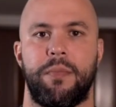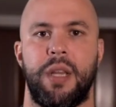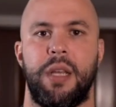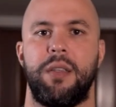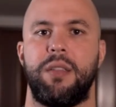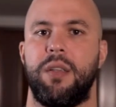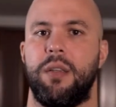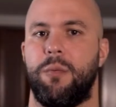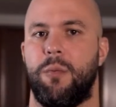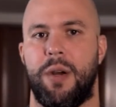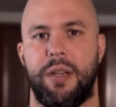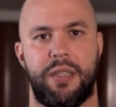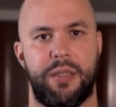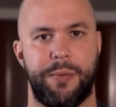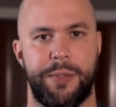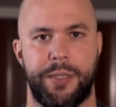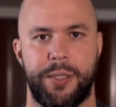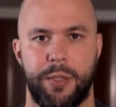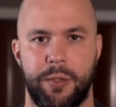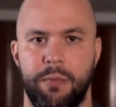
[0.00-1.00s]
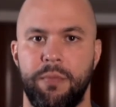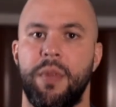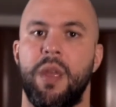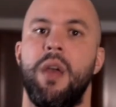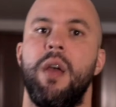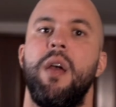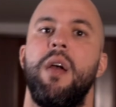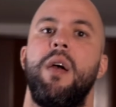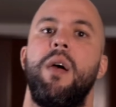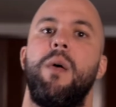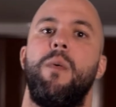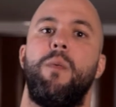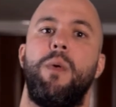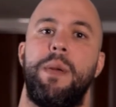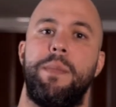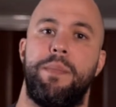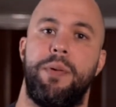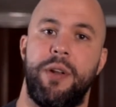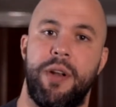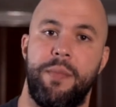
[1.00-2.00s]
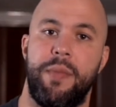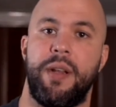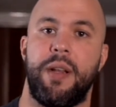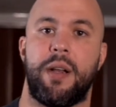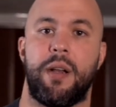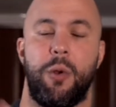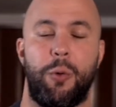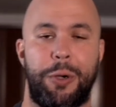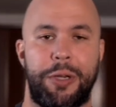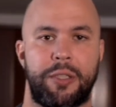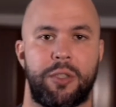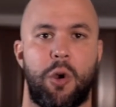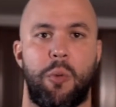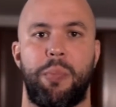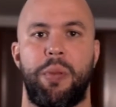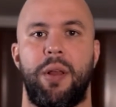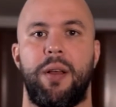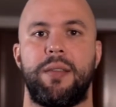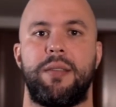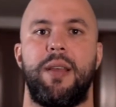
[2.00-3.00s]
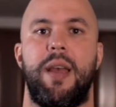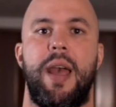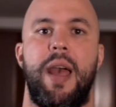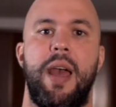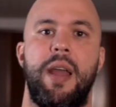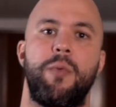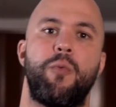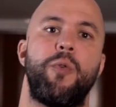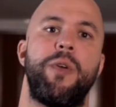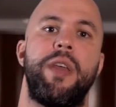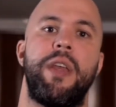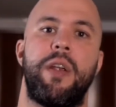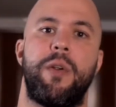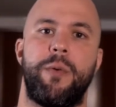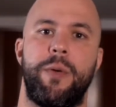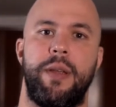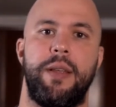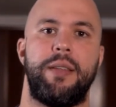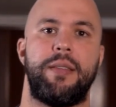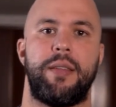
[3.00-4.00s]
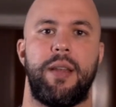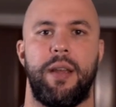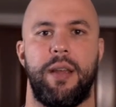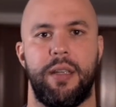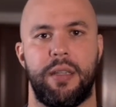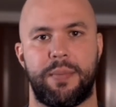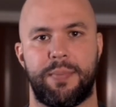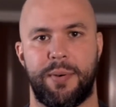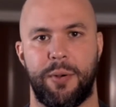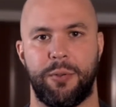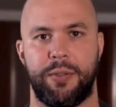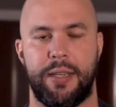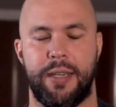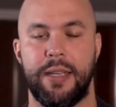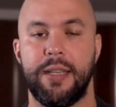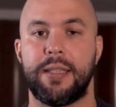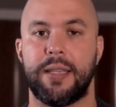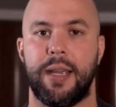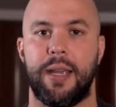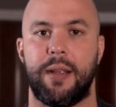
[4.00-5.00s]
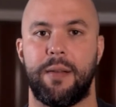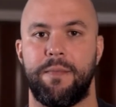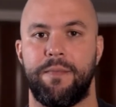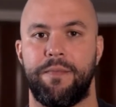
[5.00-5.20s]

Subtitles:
So what did we do? We put him in a caloric surplus and we increased his protein intake.